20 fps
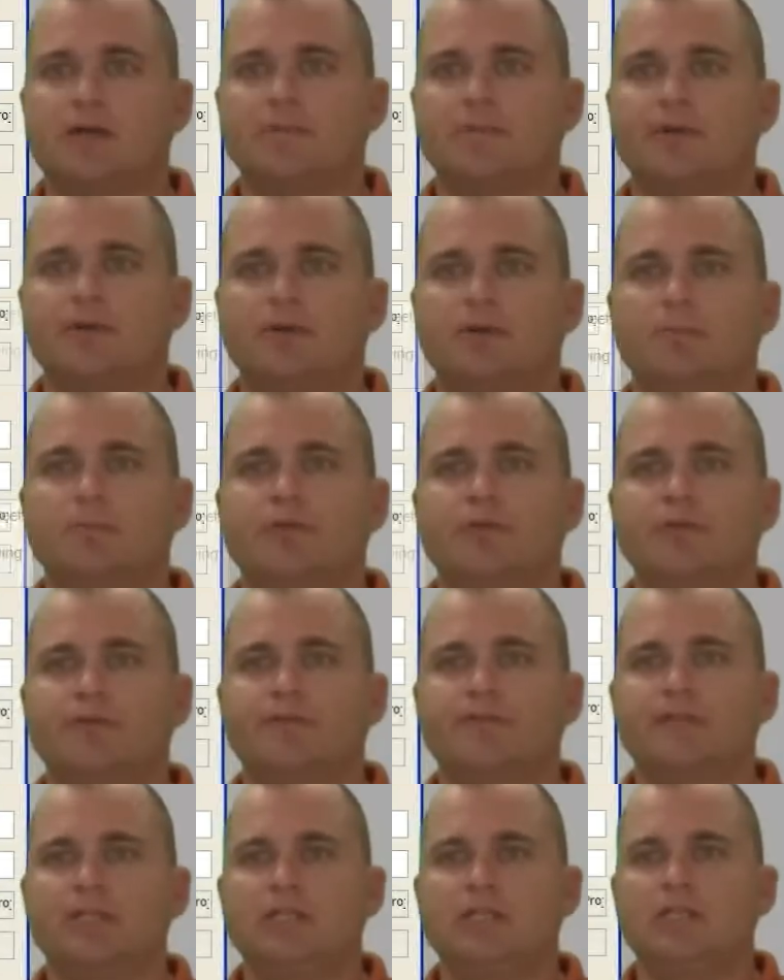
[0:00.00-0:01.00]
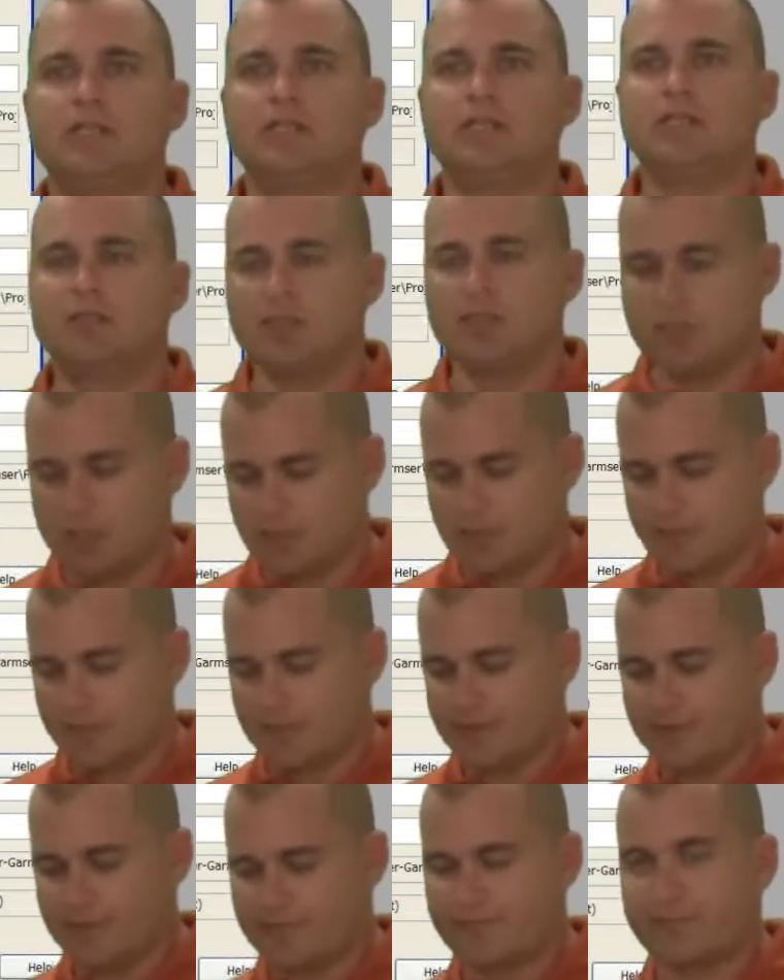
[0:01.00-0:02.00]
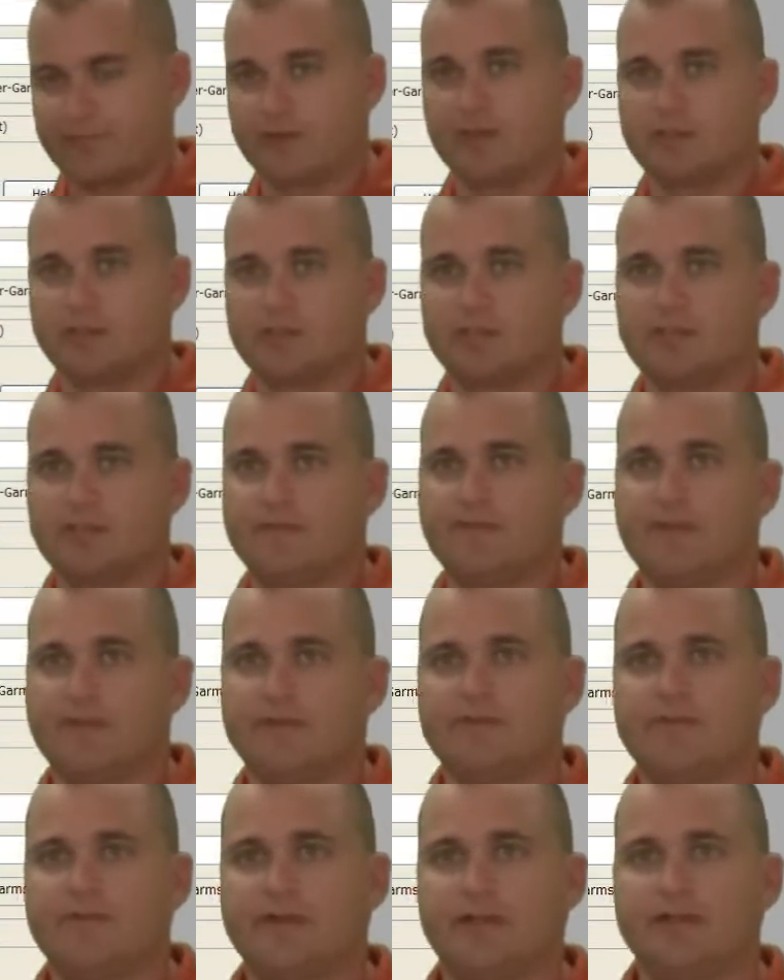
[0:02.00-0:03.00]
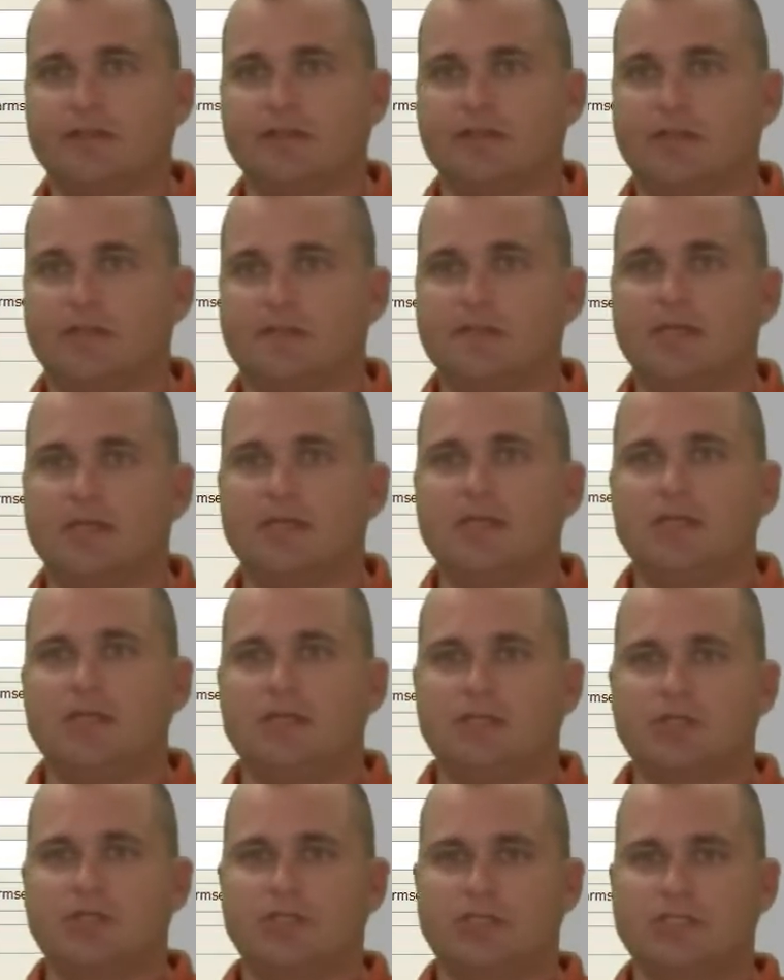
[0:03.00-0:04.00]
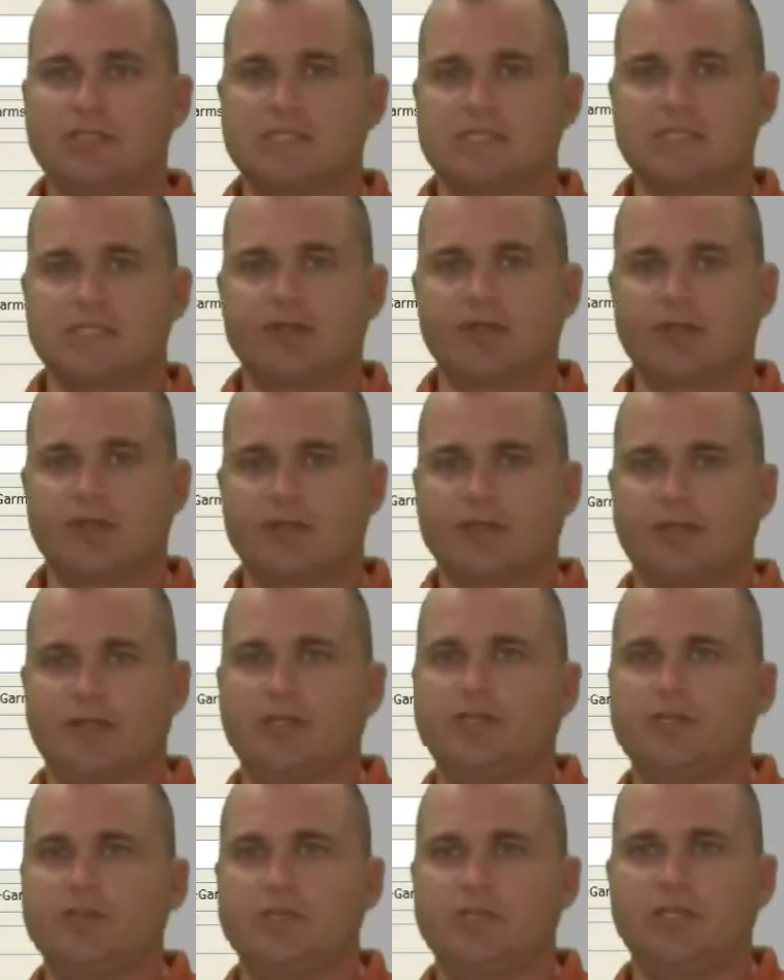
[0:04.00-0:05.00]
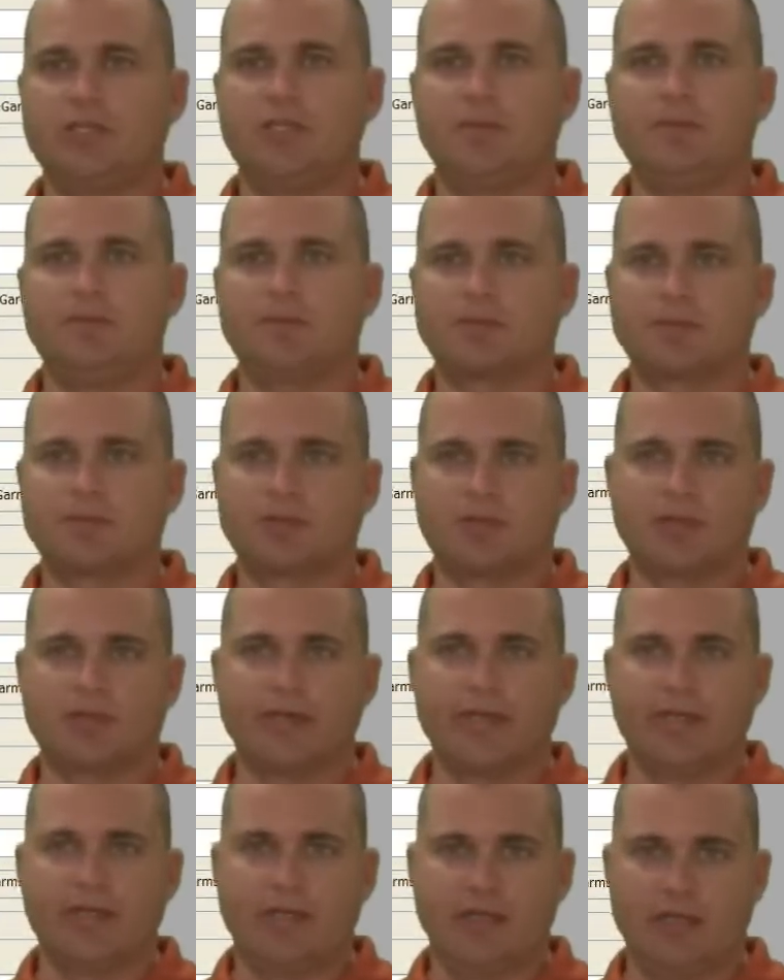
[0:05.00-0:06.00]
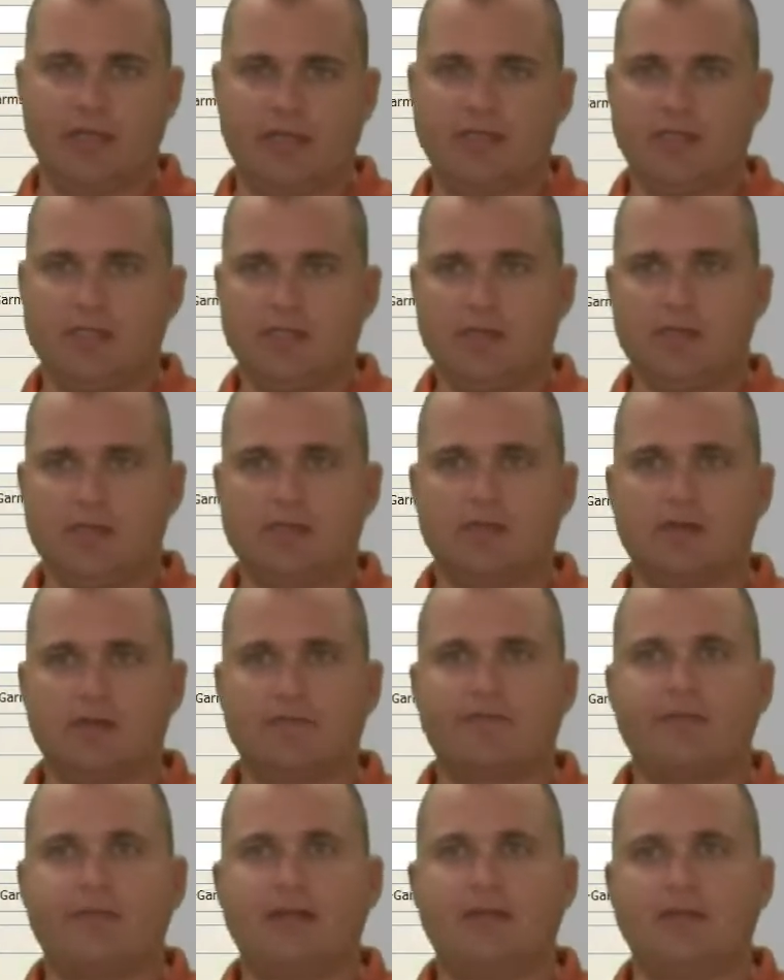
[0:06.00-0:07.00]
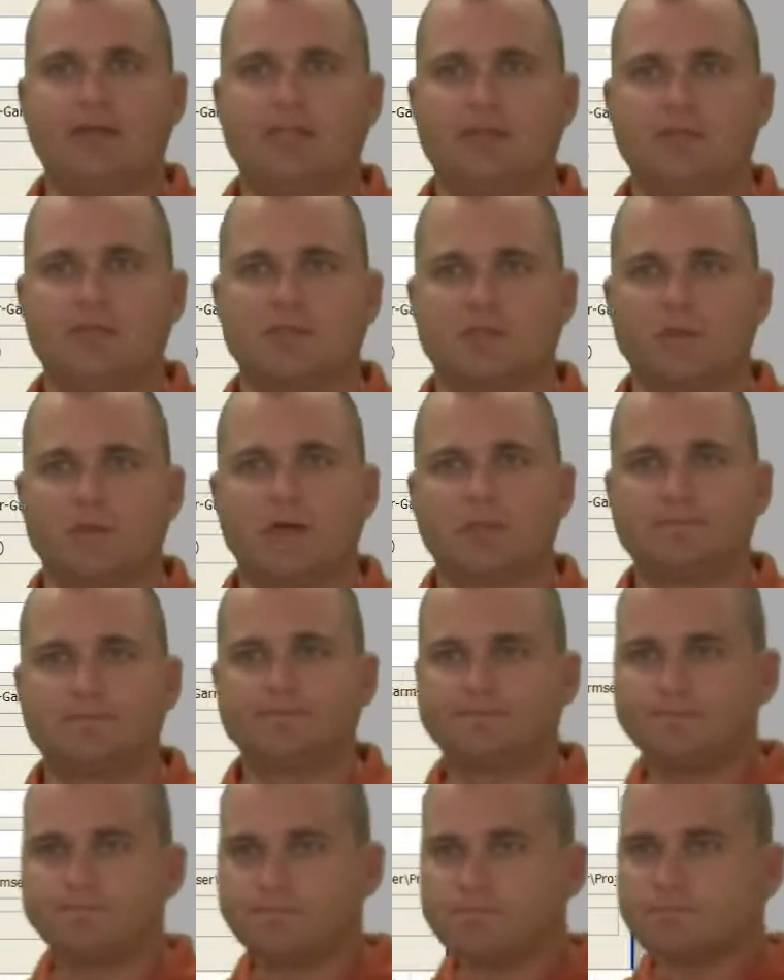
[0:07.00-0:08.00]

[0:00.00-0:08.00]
I'm going to remove the number in front of the file name. So you see it's not going to create a new sheet, but it's going to create a file name as well.